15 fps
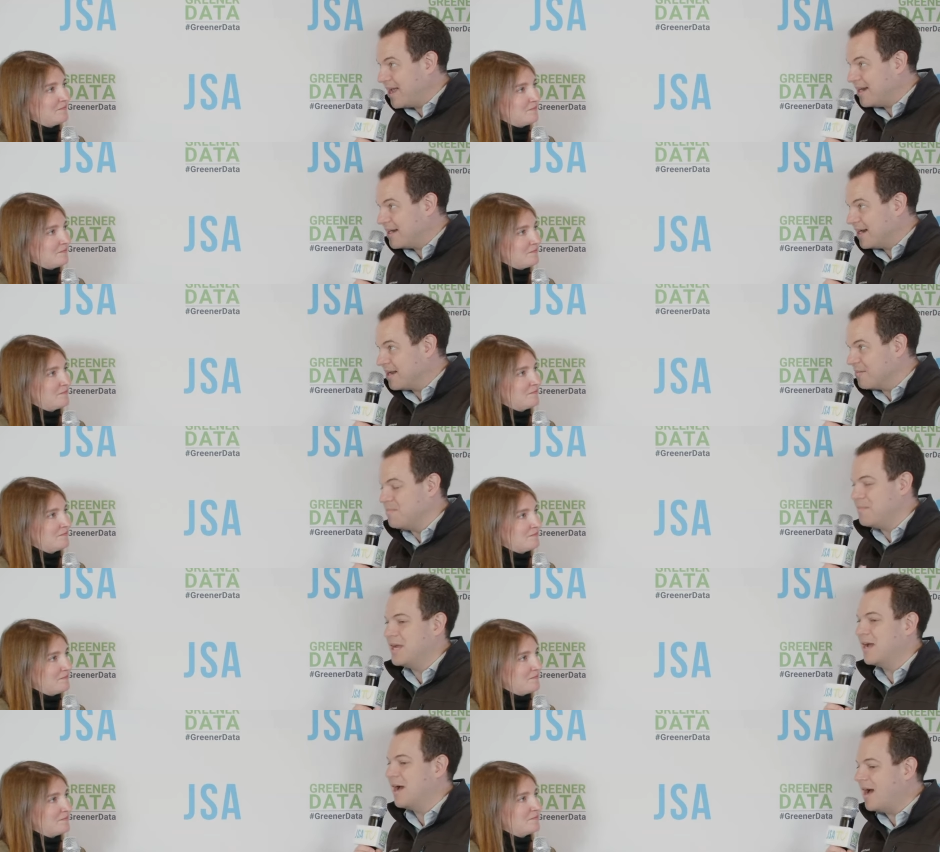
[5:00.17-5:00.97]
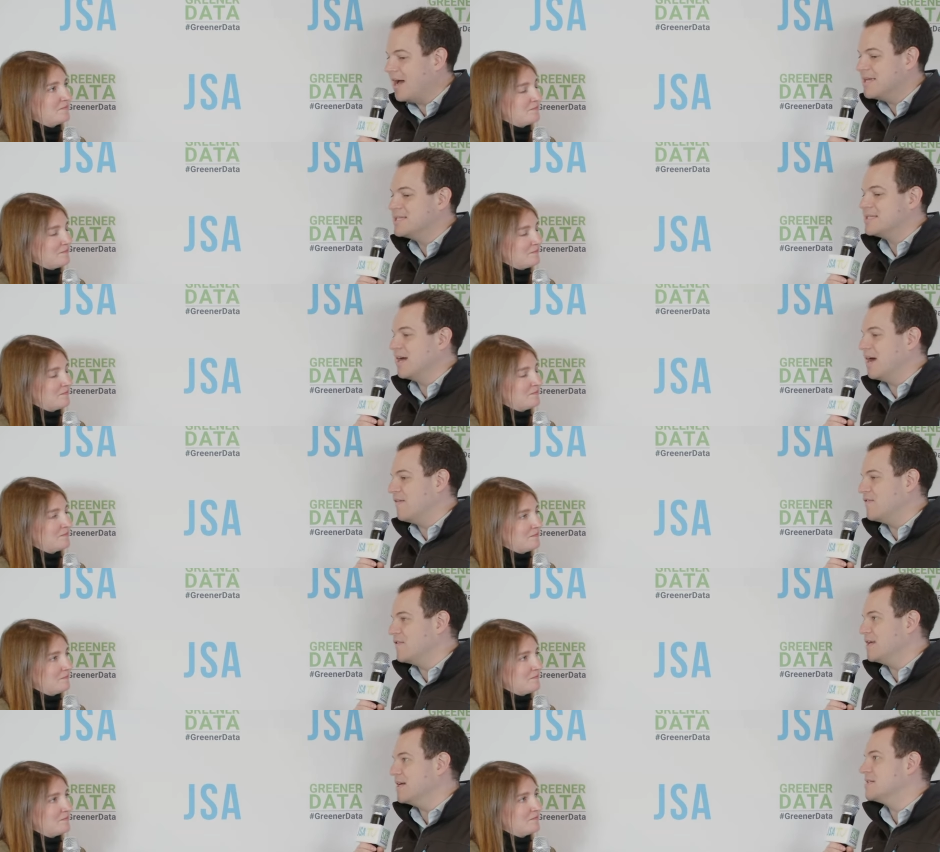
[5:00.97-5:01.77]
Speaker 1: lighting because
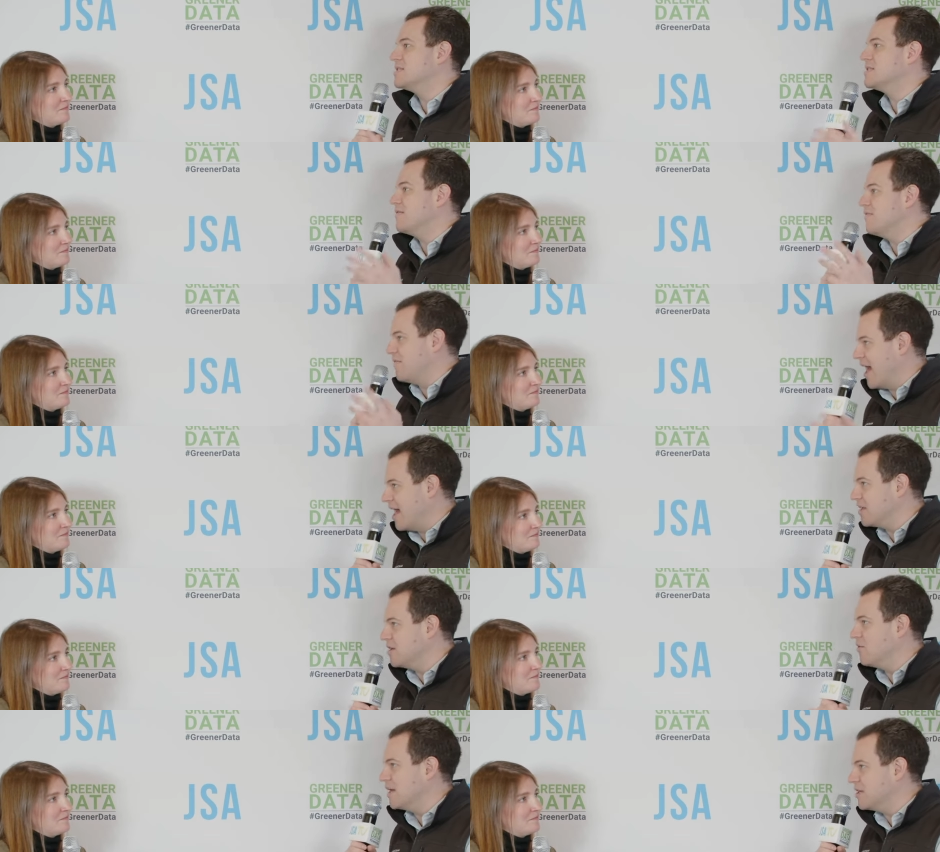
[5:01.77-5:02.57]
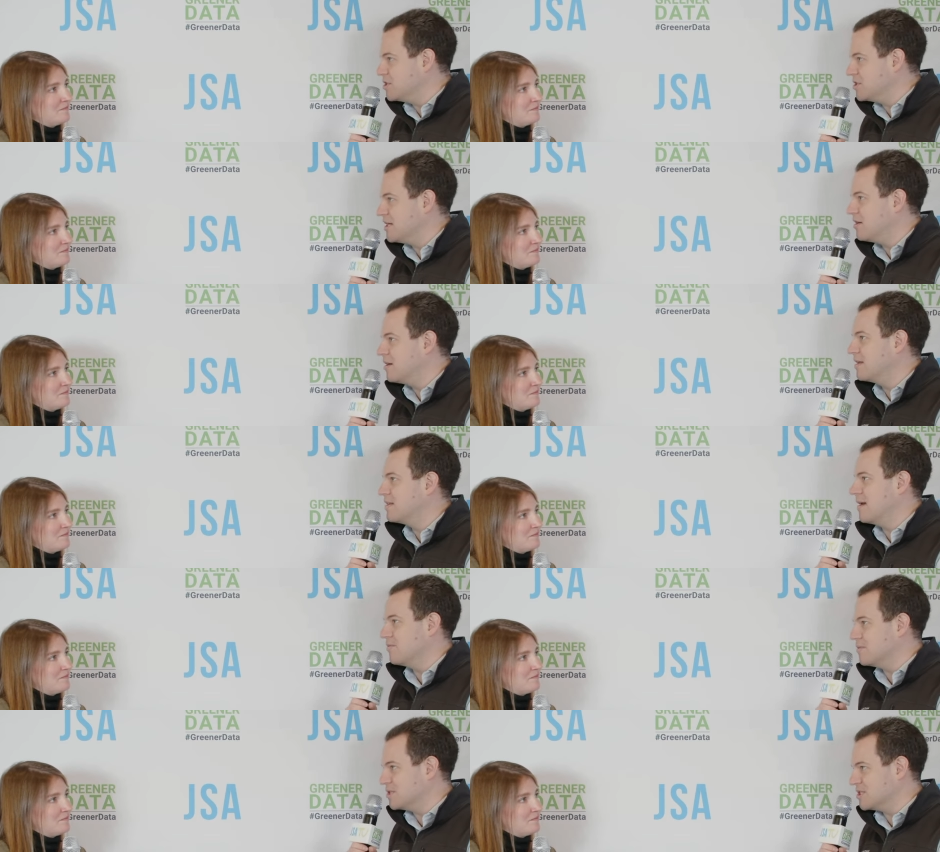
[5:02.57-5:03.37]
of this value engineering
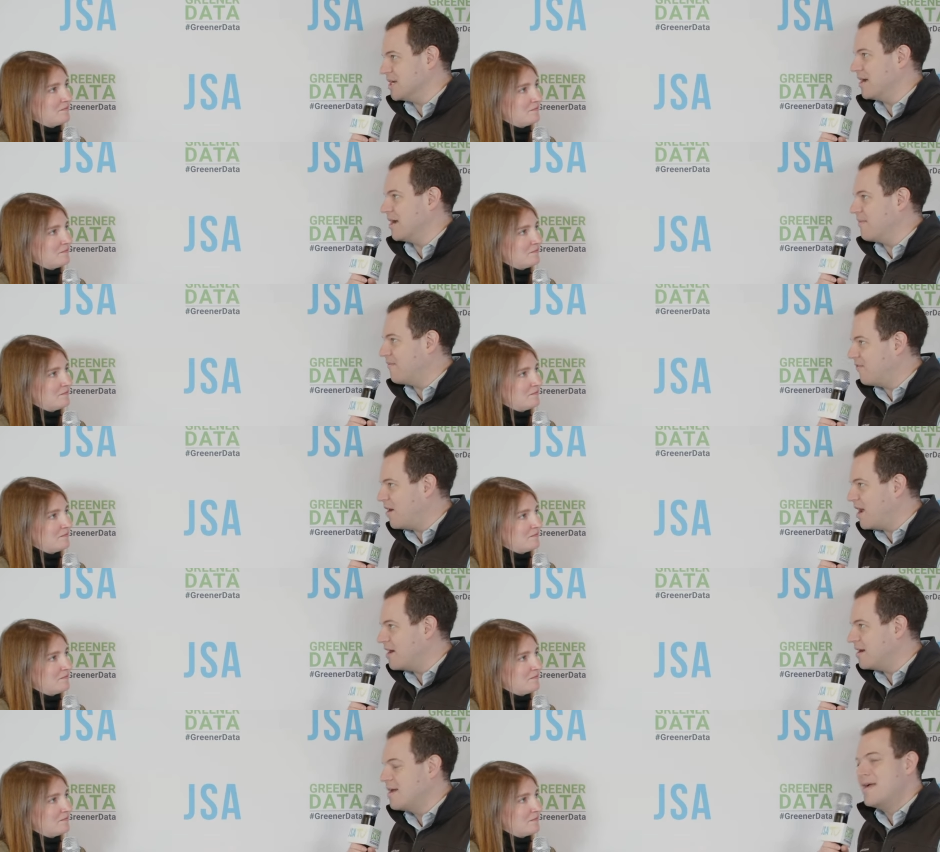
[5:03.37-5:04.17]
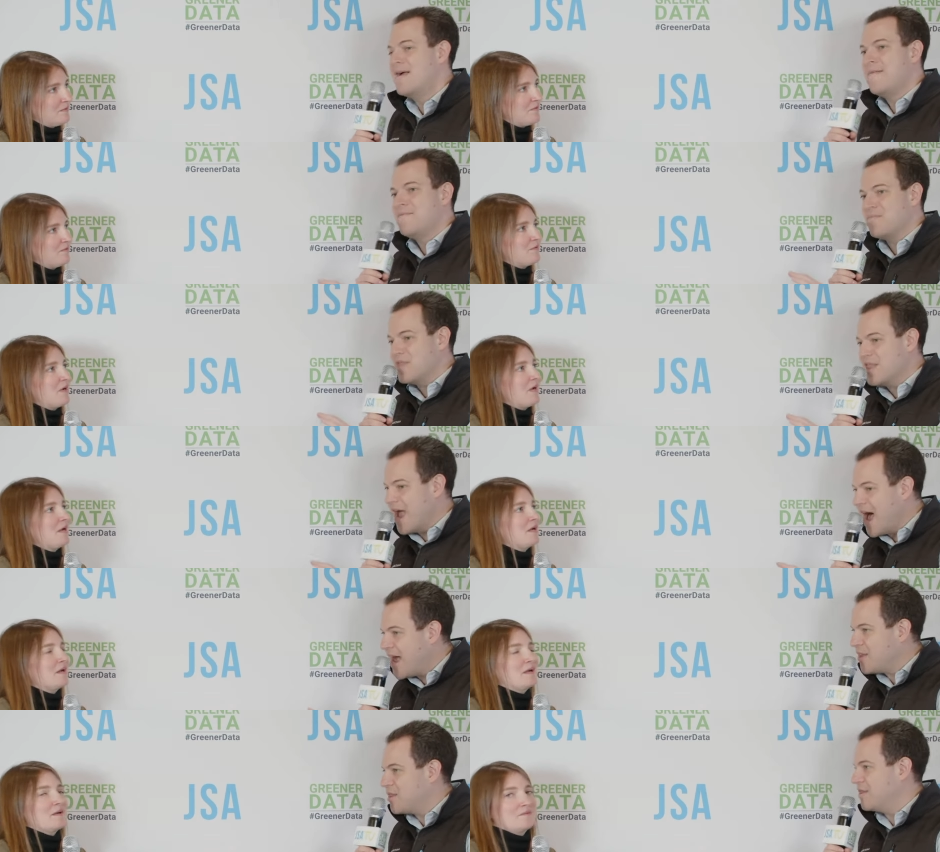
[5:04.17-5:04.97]
that was done up front
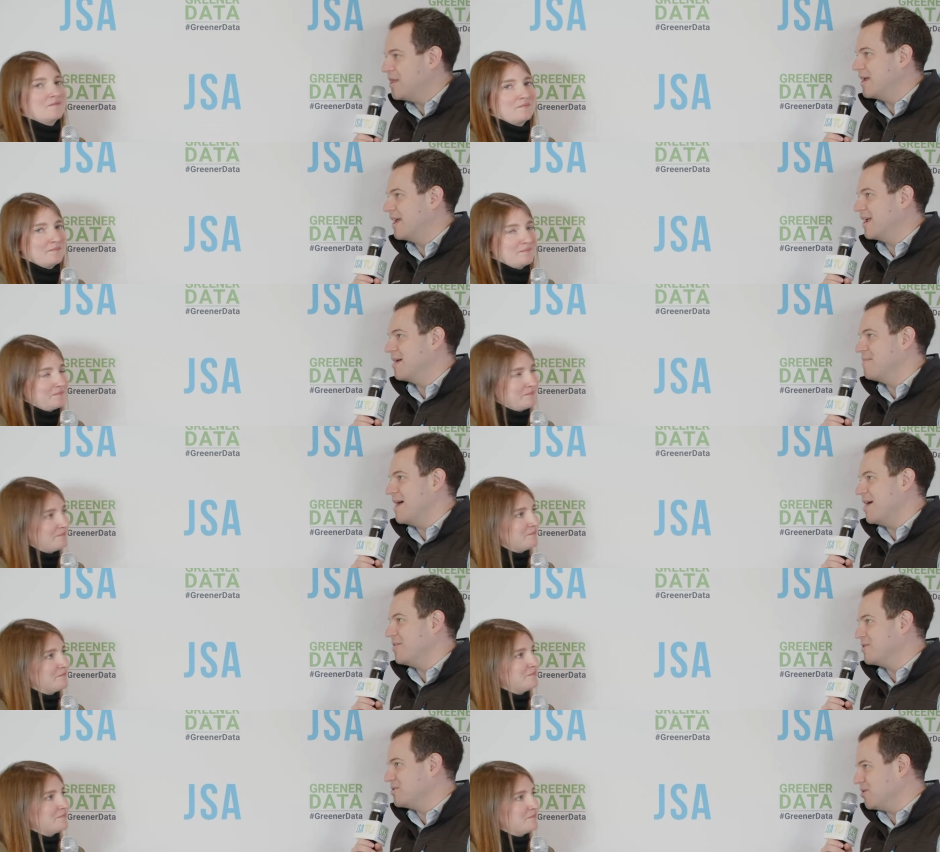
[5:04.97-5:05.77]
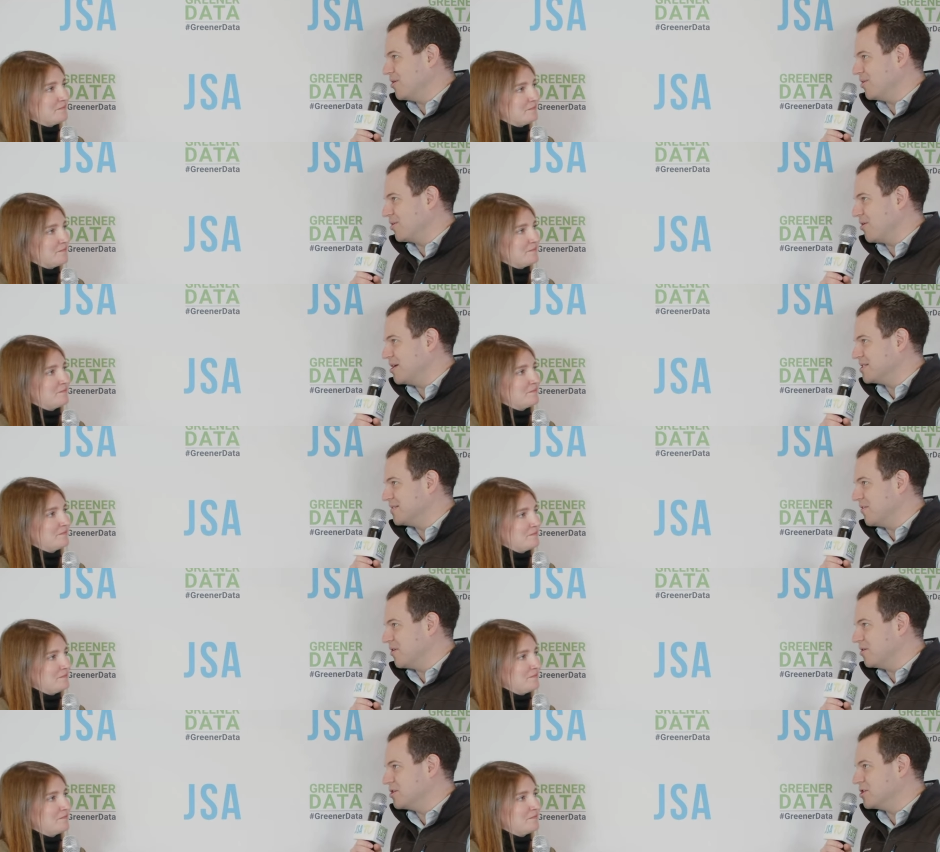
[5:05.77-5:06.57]
not thinking about the total cost of
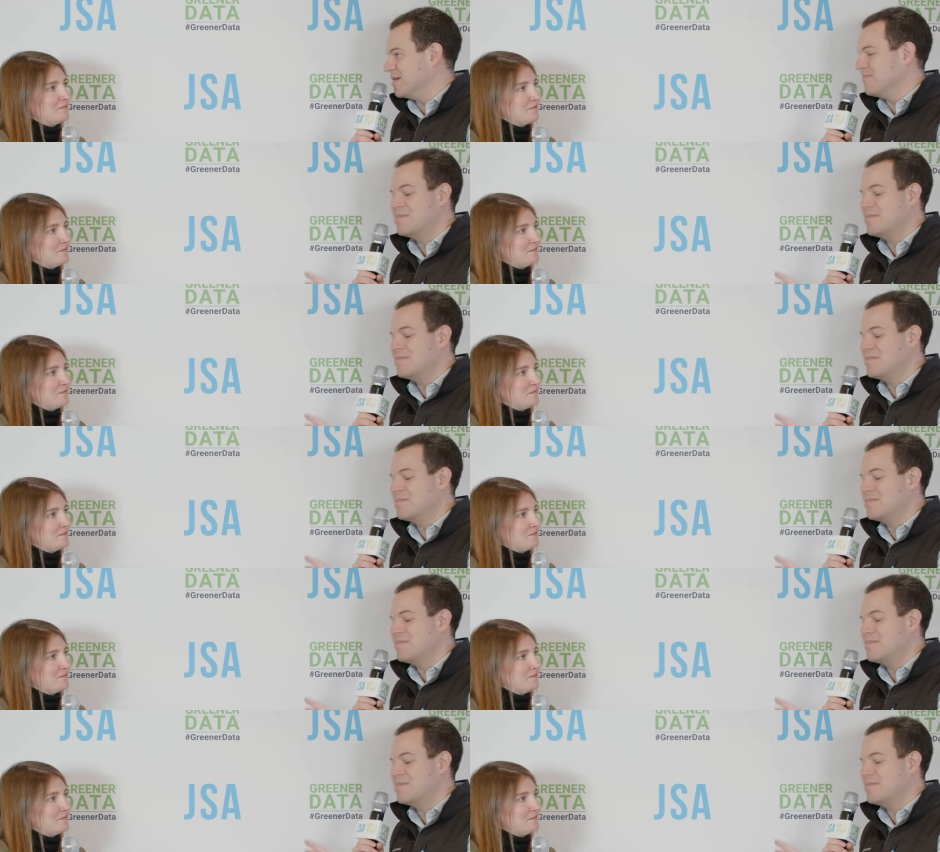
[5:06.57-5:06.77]
ownership,